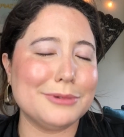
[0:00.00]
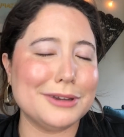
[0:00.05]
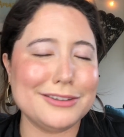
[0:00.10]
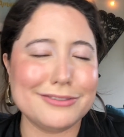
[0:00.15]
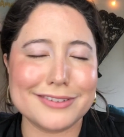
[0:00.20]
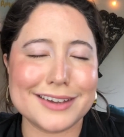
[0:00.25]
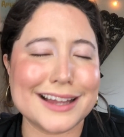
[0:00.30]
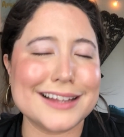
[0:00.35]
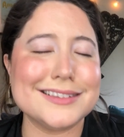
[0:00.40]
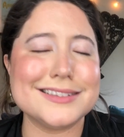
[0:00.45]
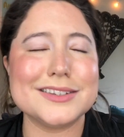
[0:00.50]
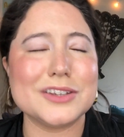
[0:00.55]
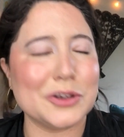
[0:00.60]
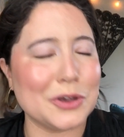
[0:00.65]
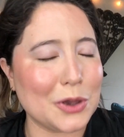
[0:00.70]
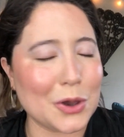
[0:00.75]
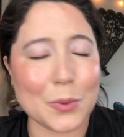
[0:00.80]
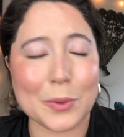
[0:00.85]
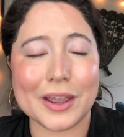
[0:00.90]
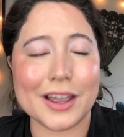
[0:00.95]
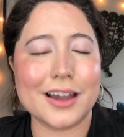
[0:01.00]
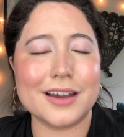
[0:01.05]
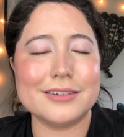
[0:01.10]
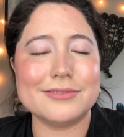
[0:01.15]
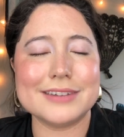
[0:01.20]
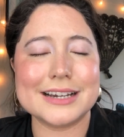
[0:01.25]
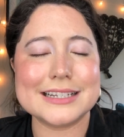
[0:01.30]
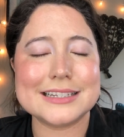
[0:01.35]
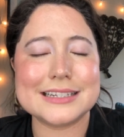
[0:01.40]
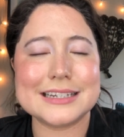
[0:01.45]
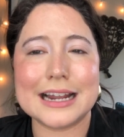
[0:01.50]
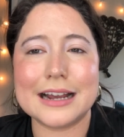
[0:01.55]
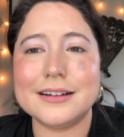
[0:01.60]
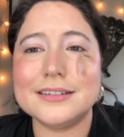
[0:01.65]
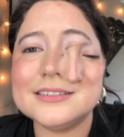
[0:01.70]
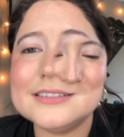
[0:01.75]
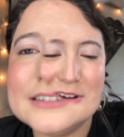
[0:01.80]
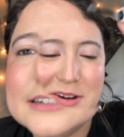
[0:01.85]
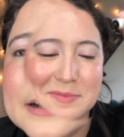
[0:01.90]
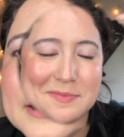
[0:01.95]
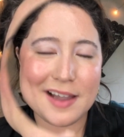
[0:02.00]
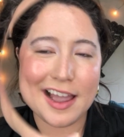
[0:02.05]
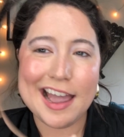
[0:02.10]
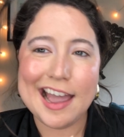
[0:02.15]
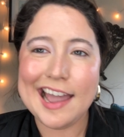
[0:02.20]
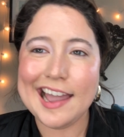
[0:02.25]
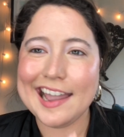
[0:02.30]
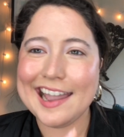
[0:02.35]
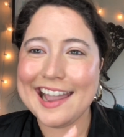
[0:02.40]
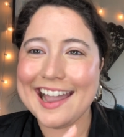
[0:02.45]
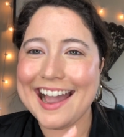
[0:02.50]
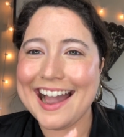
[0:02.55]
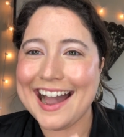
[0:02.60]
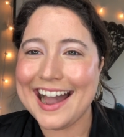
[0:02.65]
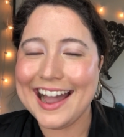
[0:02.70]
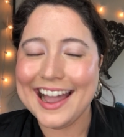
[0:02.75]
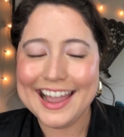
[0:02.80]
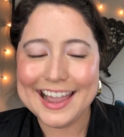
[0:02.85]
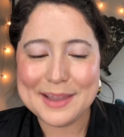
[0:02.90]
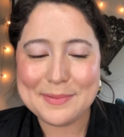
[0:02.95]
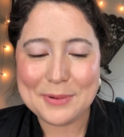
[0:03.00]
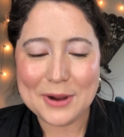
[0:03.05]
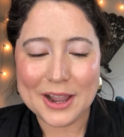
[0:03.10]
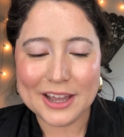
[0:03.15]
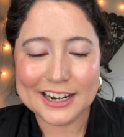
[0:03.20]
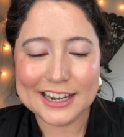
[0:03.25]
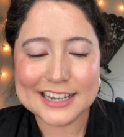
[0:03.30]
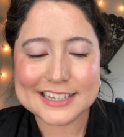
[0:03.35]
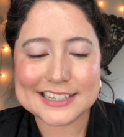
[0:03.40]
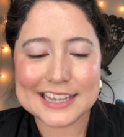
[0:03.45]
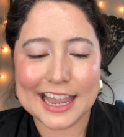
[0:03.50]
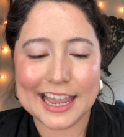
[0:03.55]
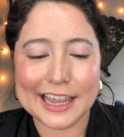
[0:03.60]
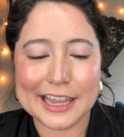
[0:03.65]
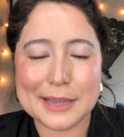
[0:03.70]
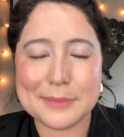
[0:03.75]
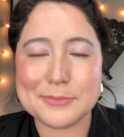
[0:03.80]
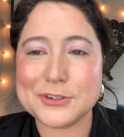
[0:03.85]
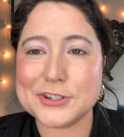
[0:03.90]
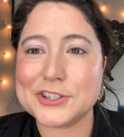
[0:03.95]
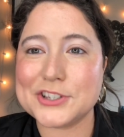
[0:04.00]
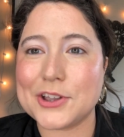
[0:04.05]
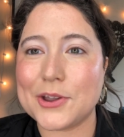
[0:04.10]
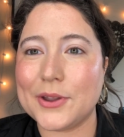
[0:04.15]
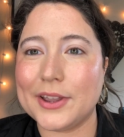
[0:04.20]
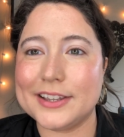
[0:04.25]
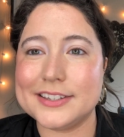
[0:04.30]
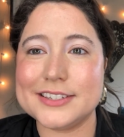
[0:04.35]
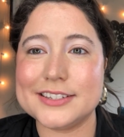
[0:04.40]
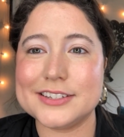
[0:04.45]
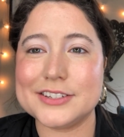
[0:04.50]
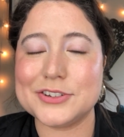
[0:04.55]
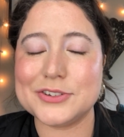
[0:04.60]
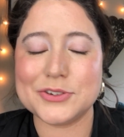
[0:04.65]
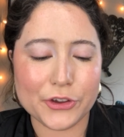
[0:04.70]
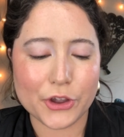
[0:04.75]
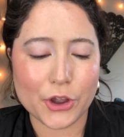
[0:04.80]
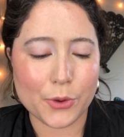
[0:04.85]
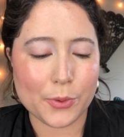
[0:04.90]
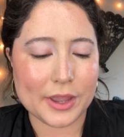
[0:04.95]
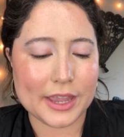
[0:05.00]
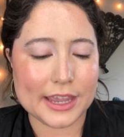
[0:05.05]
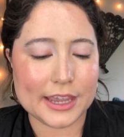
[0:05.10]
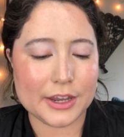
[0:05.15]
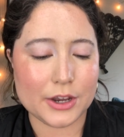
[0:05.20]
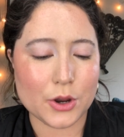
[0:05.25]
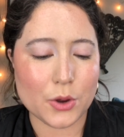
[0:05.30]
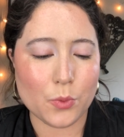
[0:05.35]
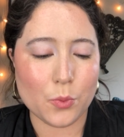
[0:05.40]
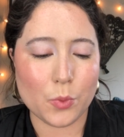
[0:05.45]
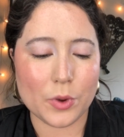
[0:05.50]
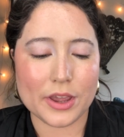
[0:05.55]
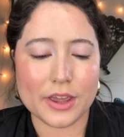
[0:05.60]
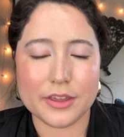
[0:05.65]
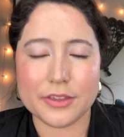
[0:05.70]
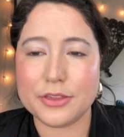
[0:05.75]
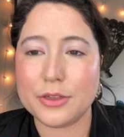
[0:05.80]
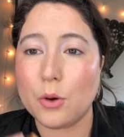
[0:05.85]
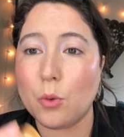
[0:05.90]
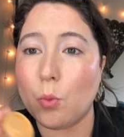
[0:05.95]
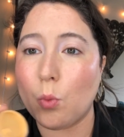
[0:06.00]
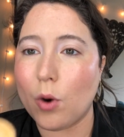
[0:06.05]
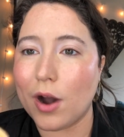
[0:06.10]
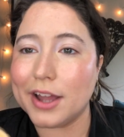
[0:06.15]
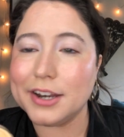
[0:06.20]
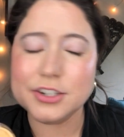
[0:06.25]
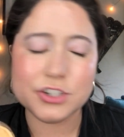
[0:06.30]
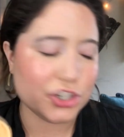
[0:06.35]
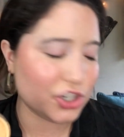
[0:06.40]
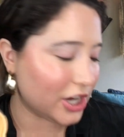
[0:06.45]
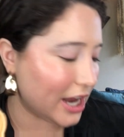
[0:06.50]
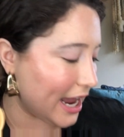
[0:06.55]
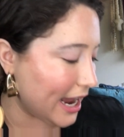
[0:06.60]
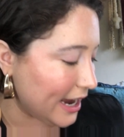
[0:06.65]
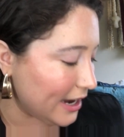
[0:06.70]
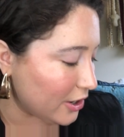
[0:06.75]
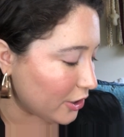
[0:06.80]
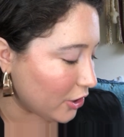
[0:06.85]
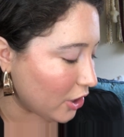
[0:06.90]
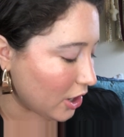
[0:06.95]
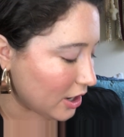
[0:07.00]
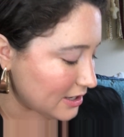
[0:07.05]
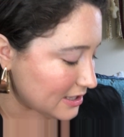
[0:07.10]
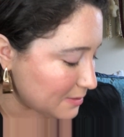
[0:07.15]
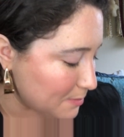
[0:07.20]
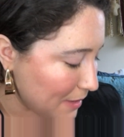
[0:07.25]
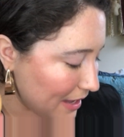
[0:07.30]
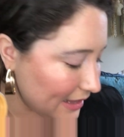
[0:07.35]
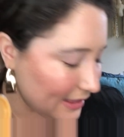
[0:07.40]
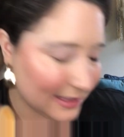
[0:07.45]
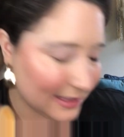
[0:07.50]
we've got going on right now. For my eye product, I am just going to go in with one shade across my